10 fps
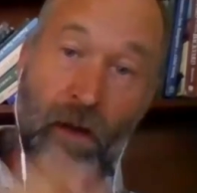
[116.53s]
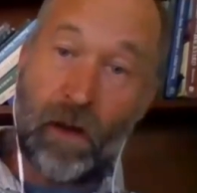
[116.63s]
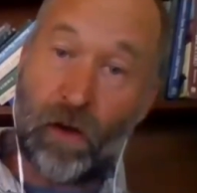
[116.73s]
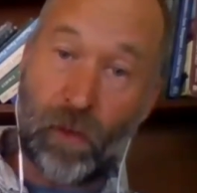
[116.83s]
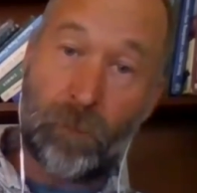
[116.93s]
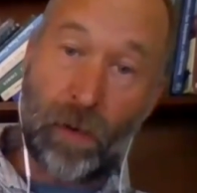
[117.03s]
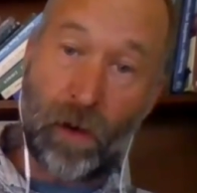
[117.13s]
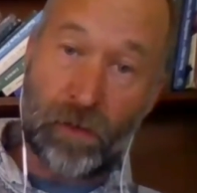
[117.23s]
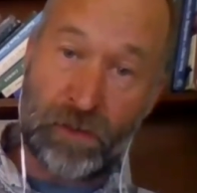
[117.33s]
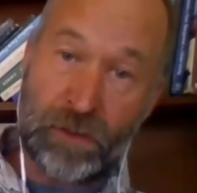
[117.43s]
a great
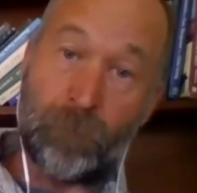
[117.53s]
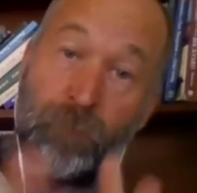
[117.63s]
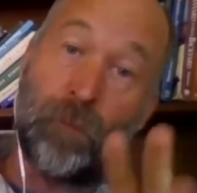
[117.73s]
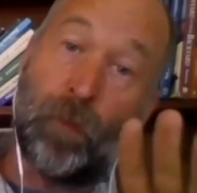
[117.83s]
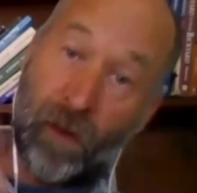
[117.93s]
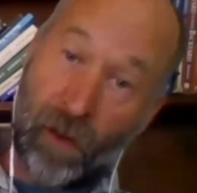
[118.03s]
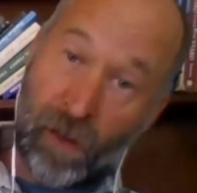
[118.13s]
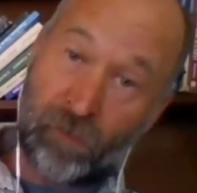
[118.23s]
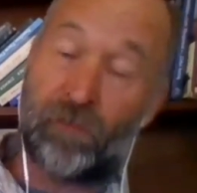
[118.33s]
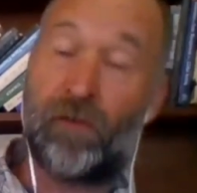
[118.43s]
partnership with
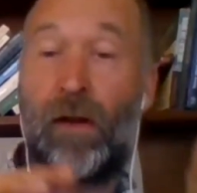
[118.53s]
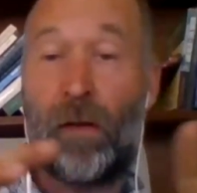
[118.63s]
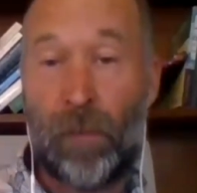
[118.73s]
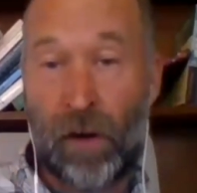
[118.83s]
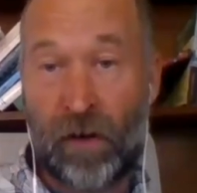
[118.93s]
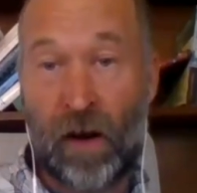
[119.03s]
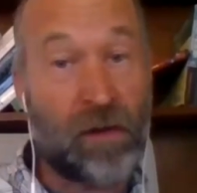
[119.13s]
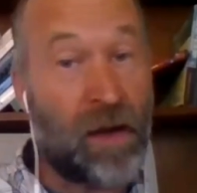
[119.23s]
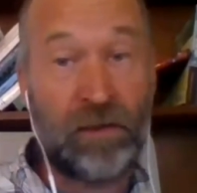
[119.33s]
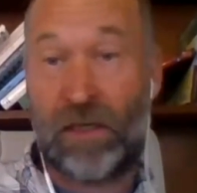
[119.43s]
us, Becker
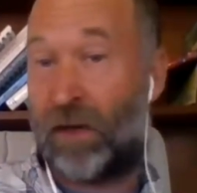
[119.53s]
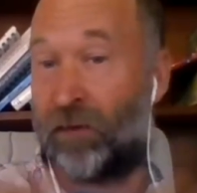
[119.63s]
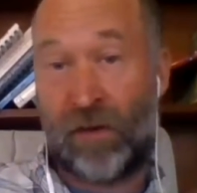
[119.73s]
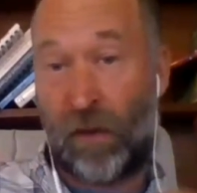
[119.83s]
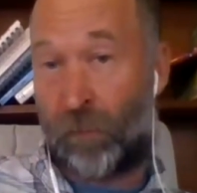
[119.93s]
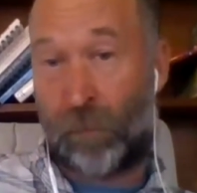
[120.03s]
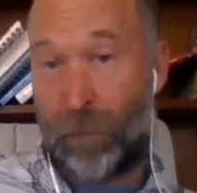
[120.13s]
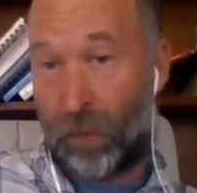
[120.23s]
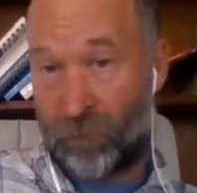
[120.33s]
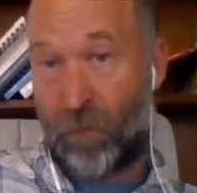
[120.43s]
County Energize, and the other
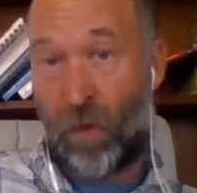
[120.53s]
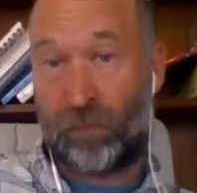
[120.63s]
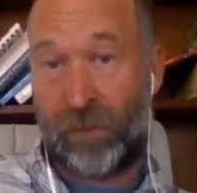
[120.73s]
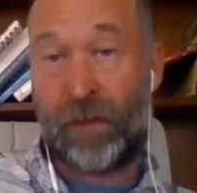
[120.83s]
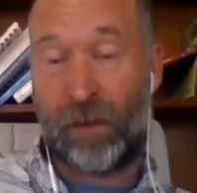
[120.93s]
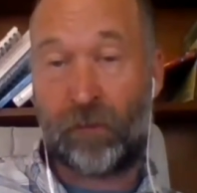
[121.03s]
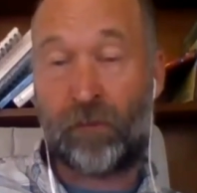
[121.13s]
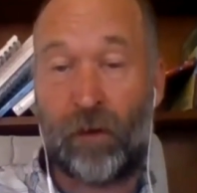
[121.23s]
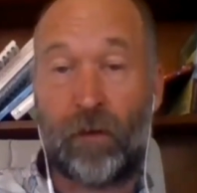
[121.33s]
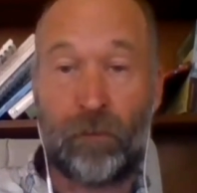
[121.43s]
people involved in it.
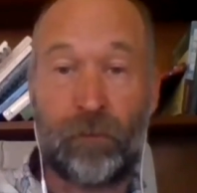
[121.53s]
So.